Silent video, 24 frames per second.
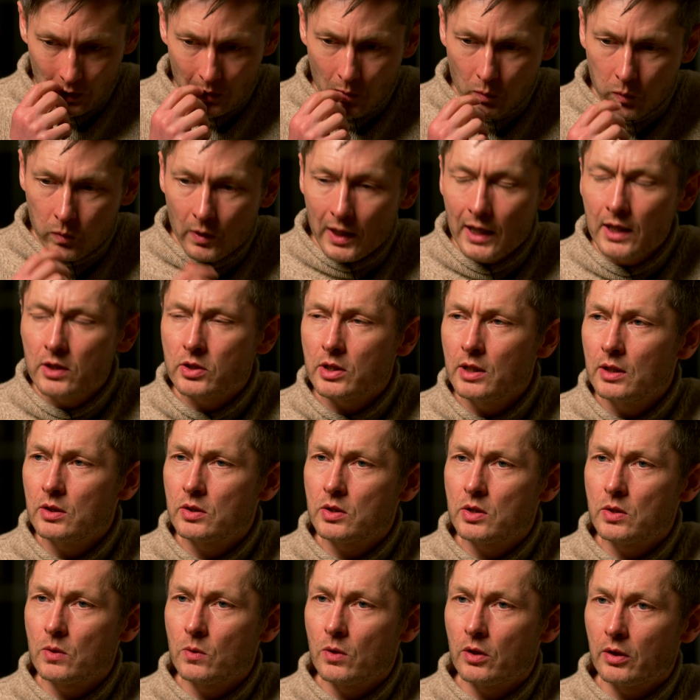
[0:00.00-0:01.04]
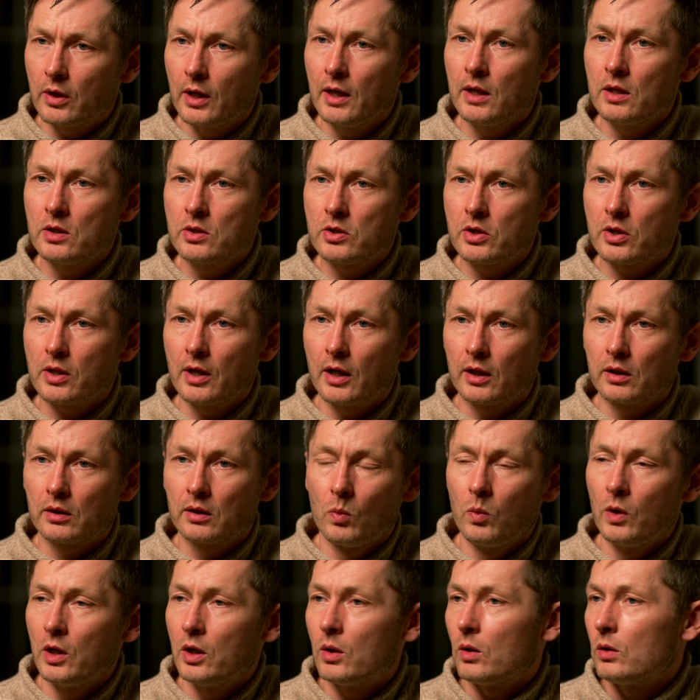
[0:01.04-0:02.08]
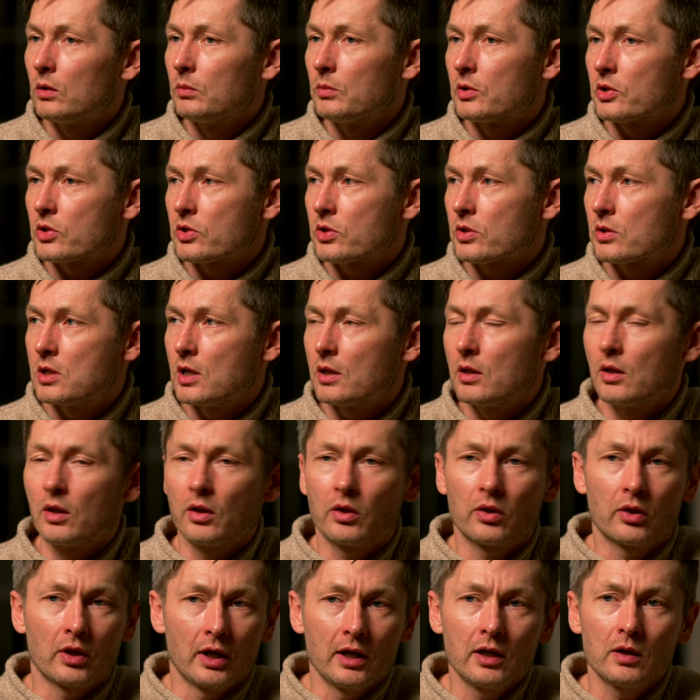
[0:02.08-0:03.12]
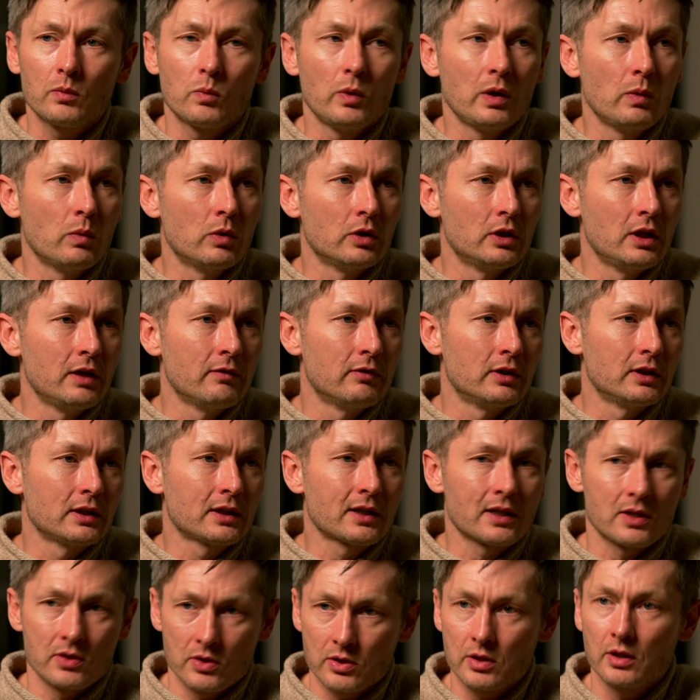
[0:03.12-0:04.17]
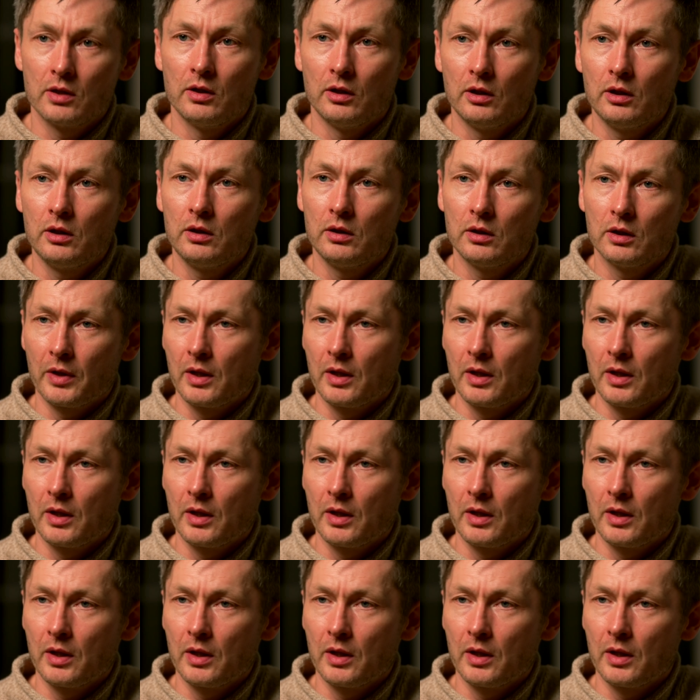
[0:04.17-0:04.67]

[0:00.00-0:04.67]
We reach into things that we almost didn't think we would even consider